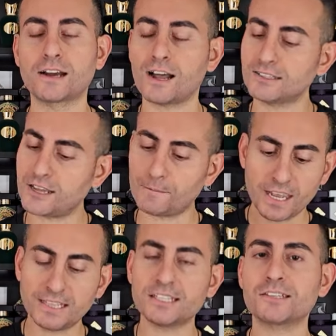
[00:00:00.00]
content,
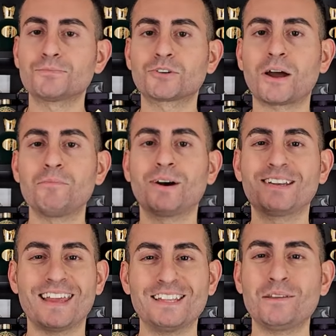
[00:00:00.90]
hit the subscribe
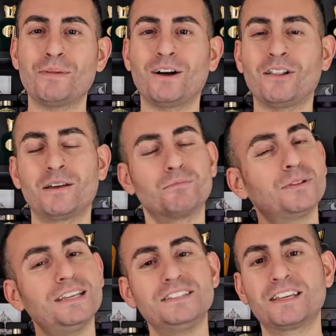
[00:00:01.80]
button, hit the bell, and
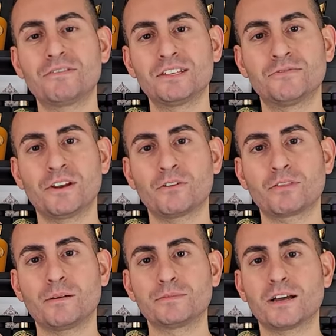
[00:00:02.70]
please give this video a
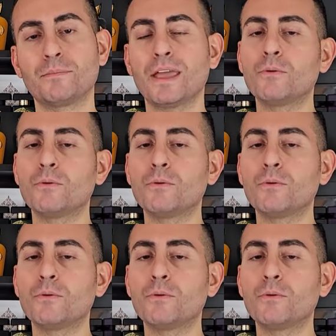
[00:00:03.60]
thumbs up.